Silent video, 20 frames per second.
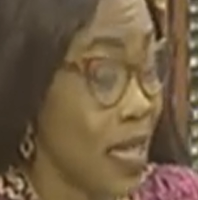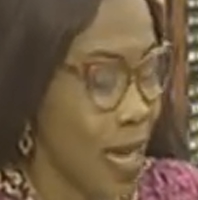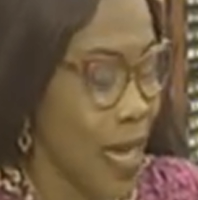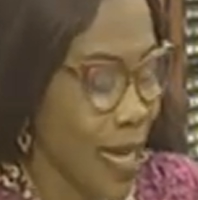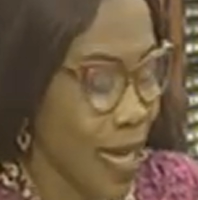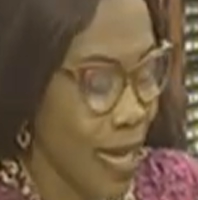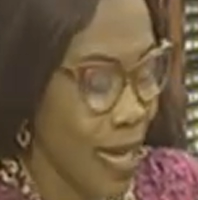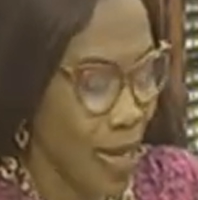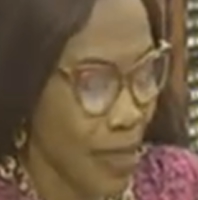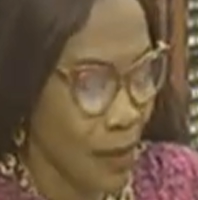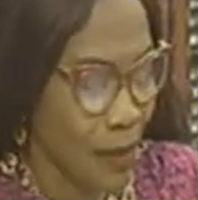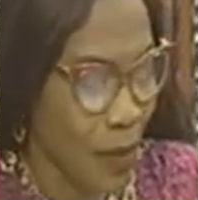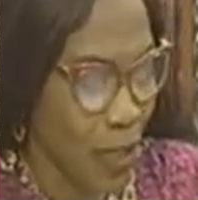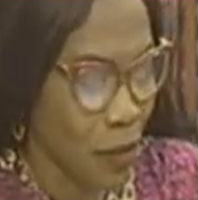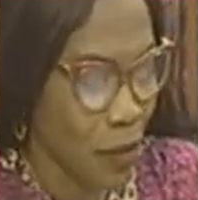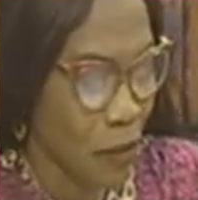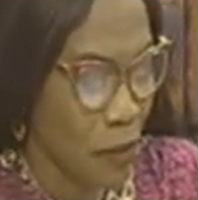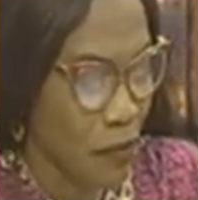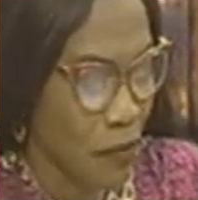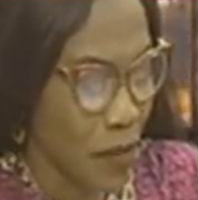As a
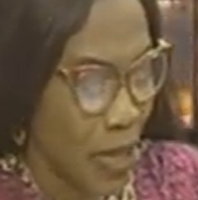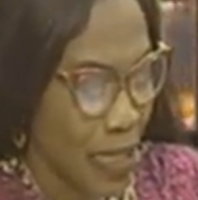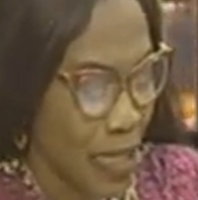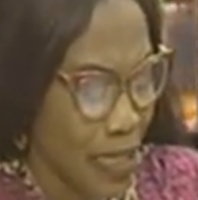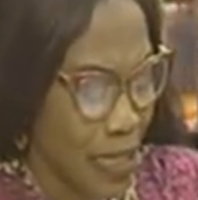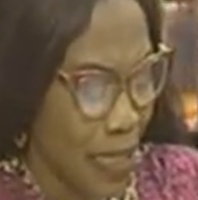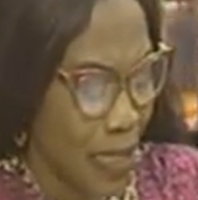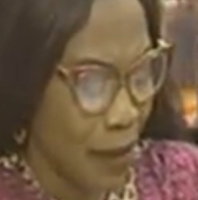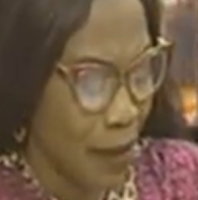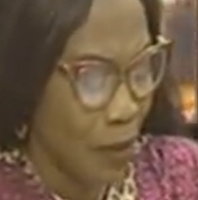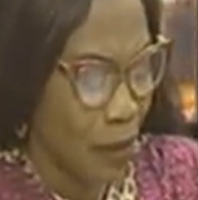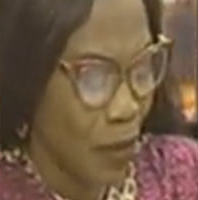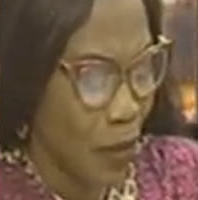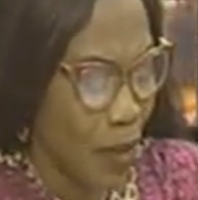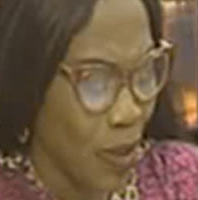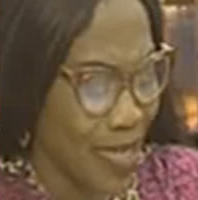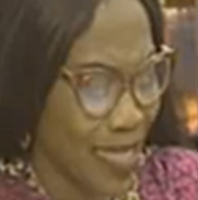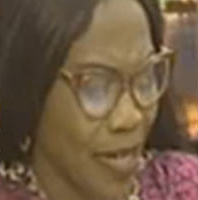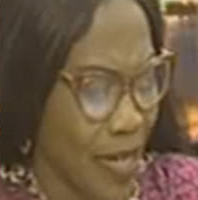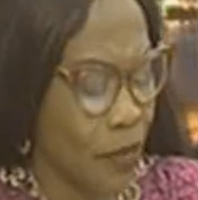matter of fact, there
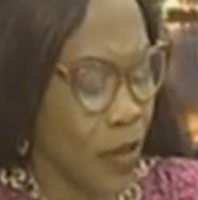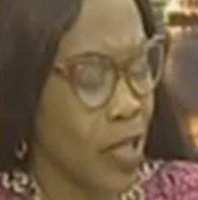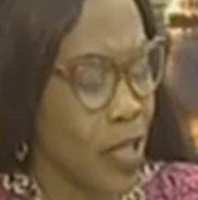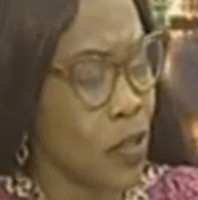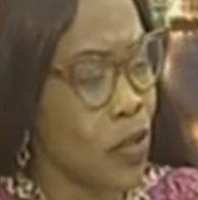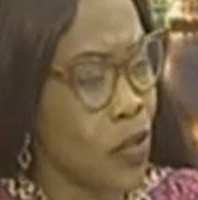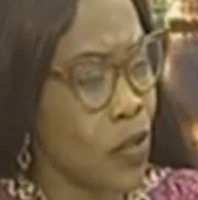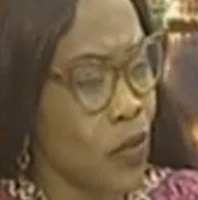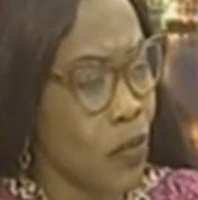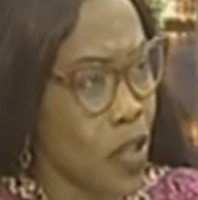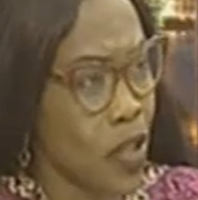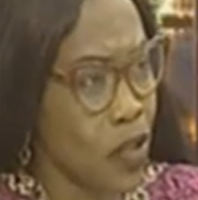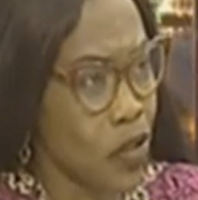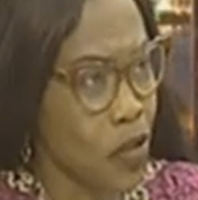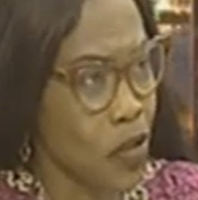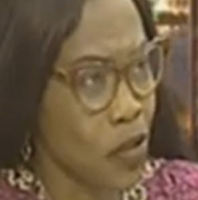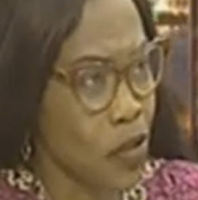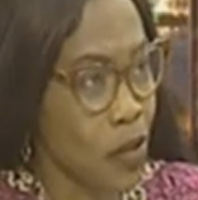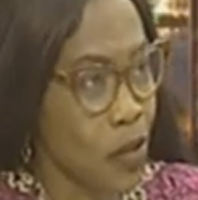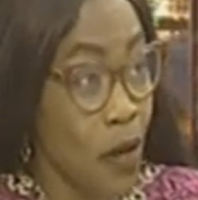were several
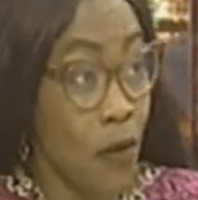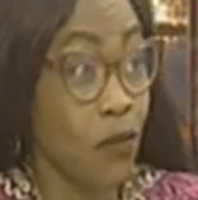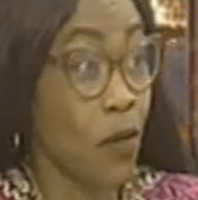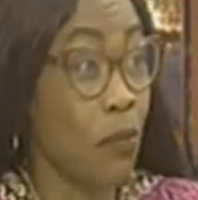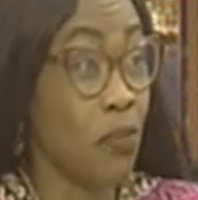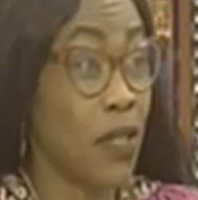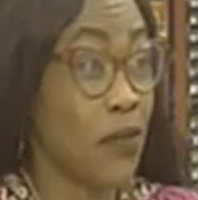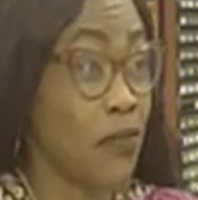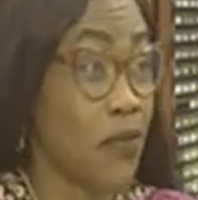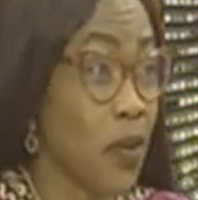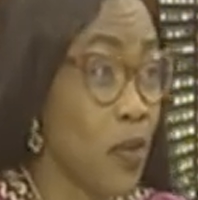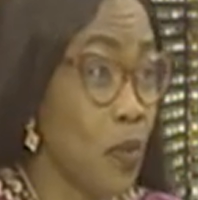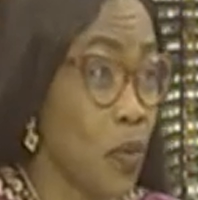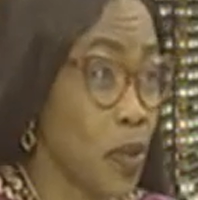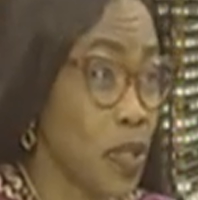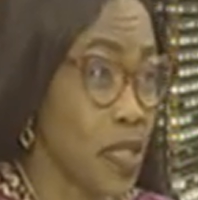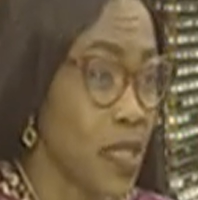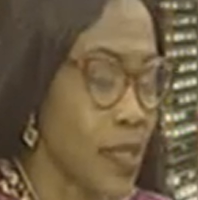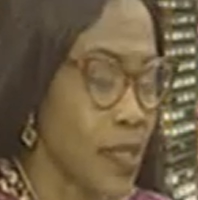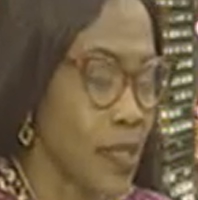insinuations from different
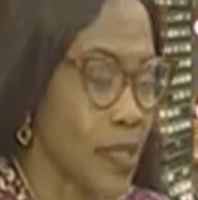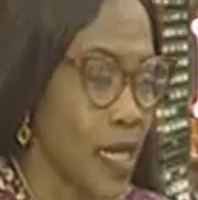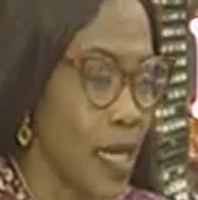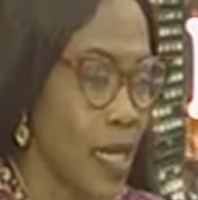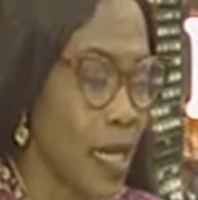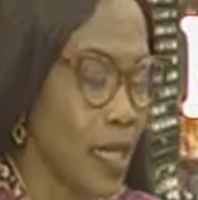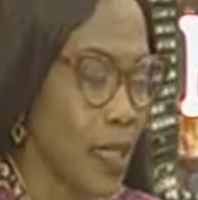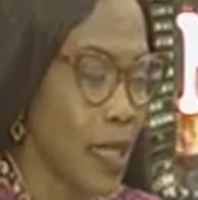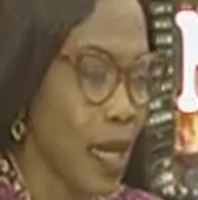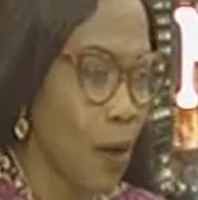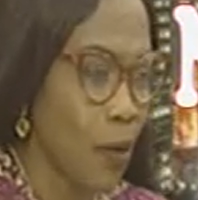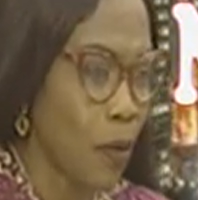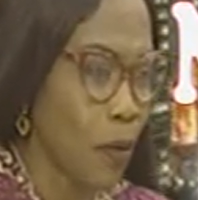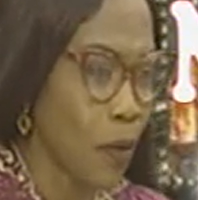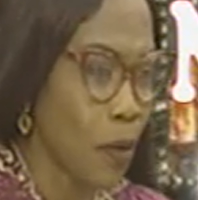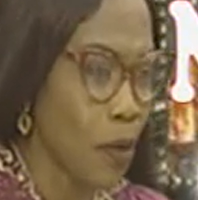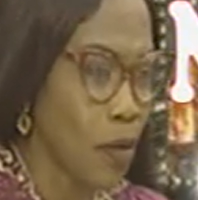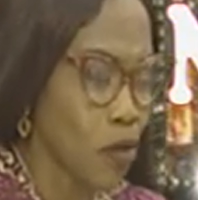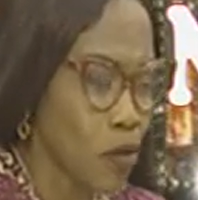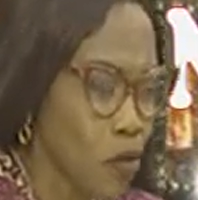quarters.
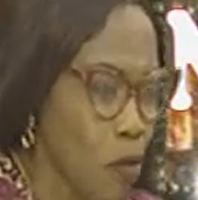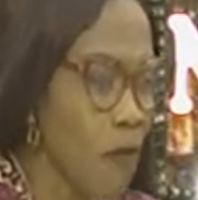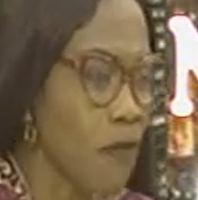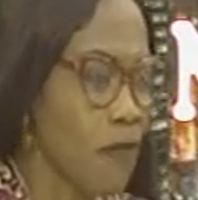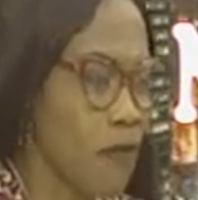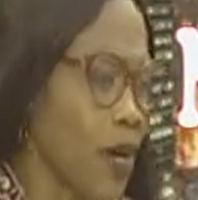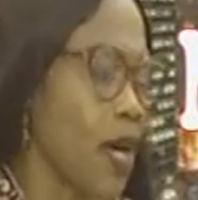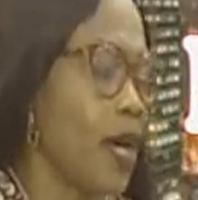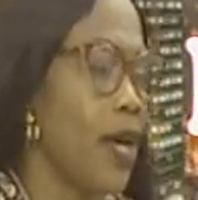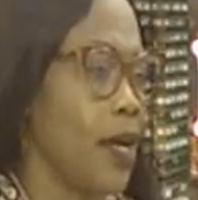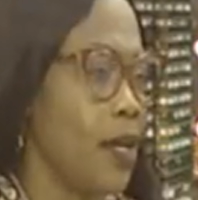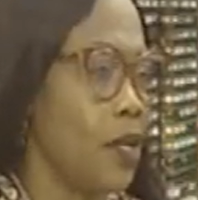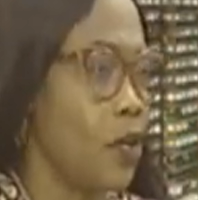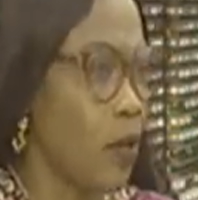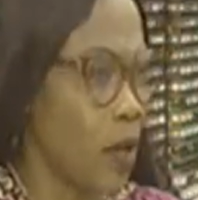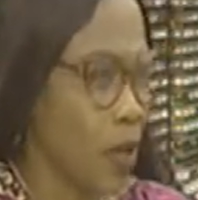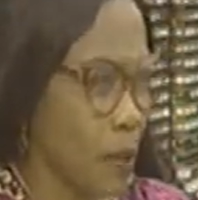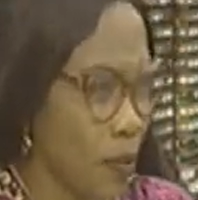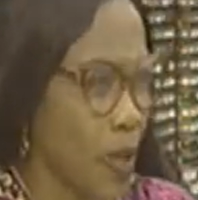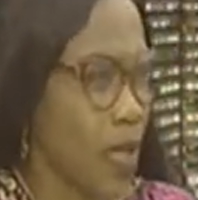Now, so far,
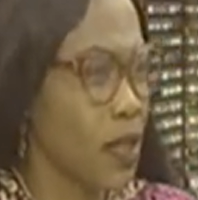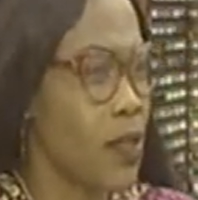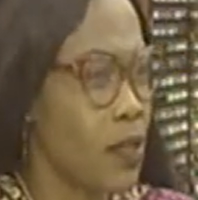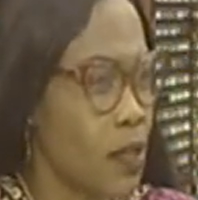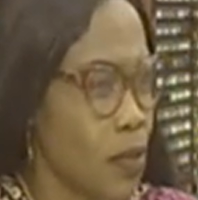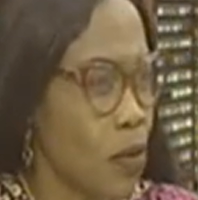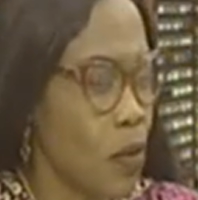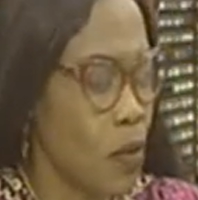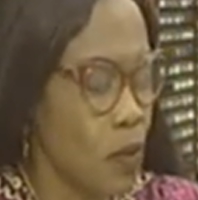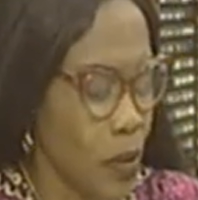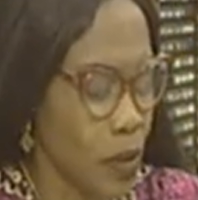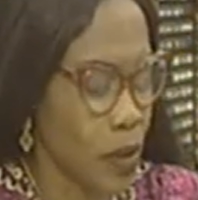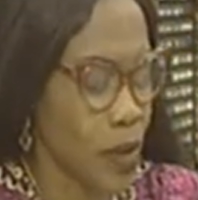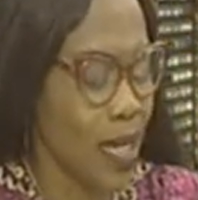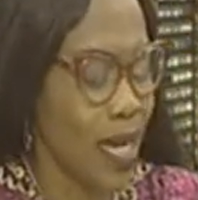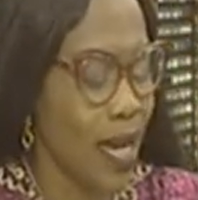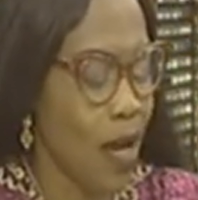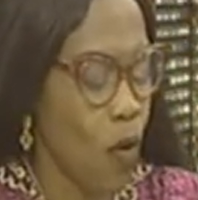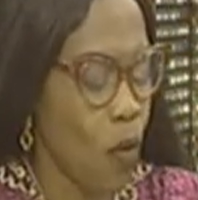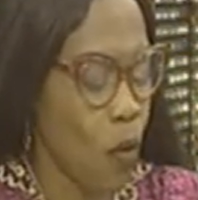you are a party stalwart.
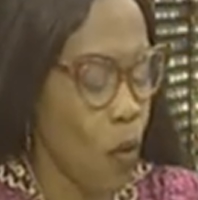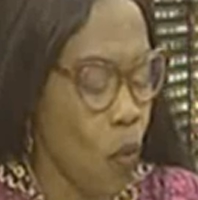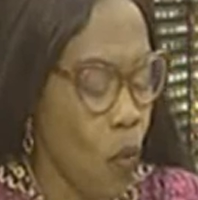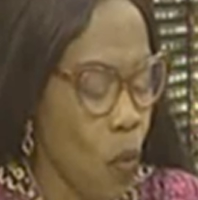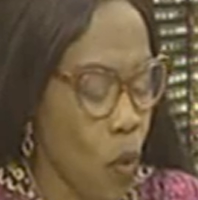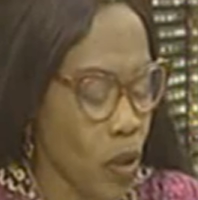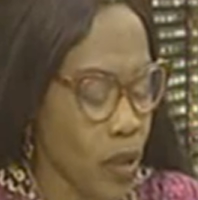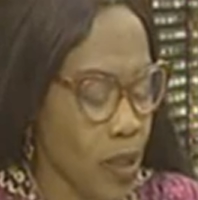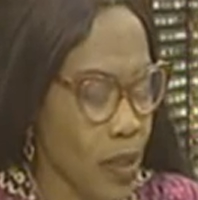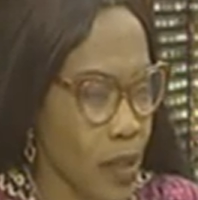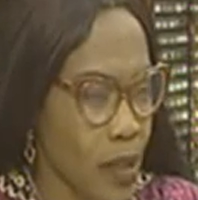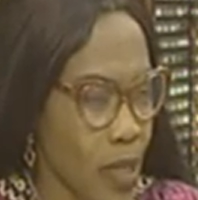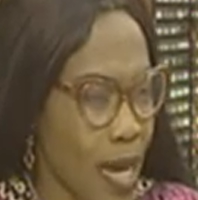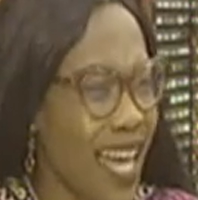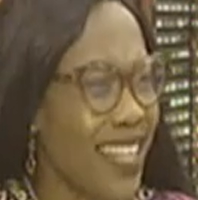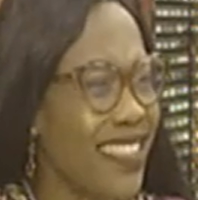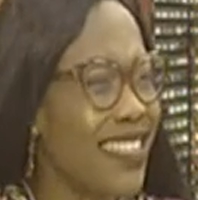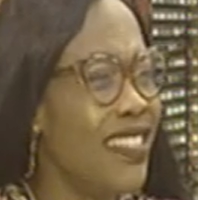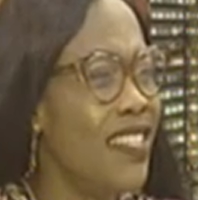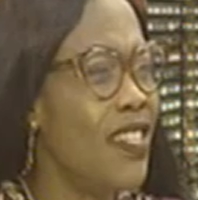What
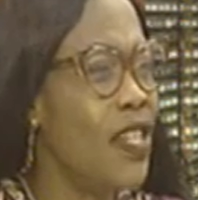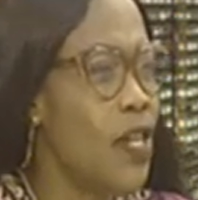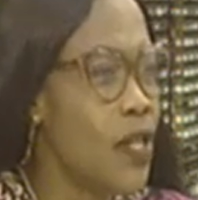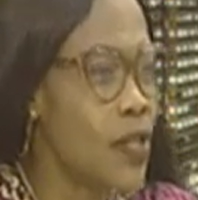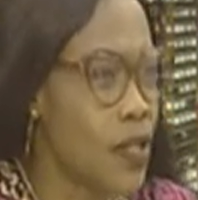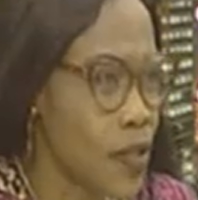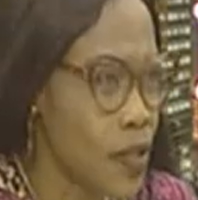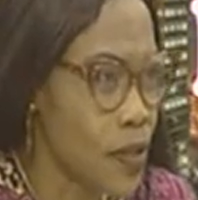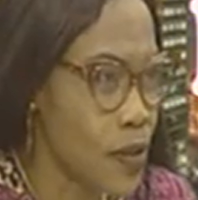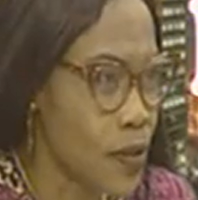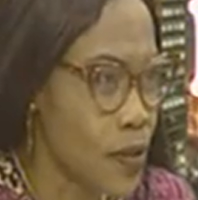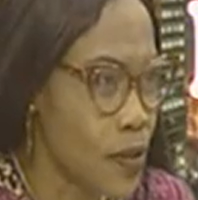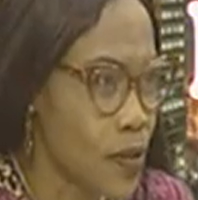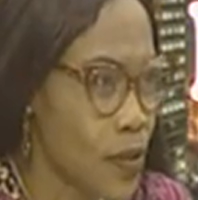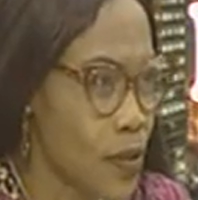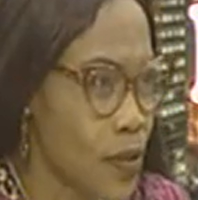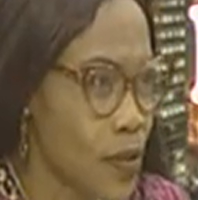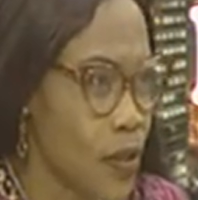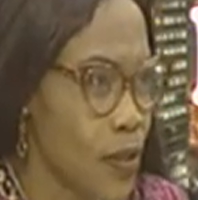are the lessons